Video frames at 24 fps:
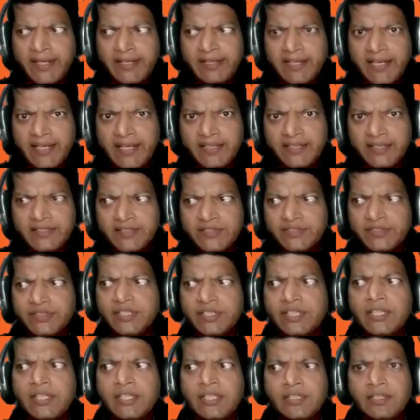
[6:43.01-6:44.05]
and that is
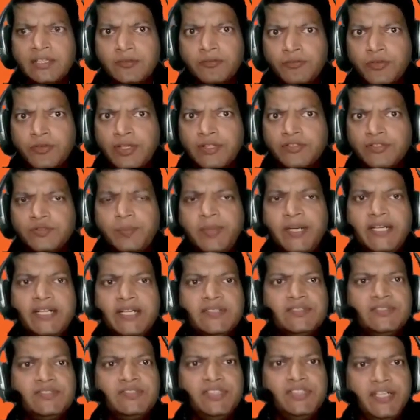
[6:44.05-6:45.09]
the first bit
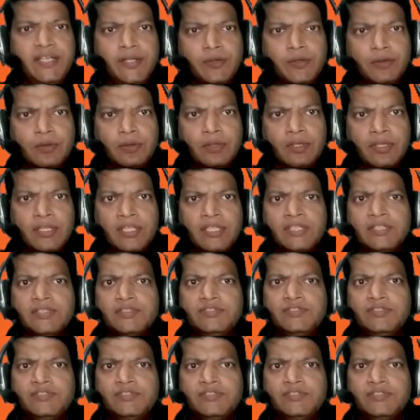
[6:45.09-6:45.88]
is 0.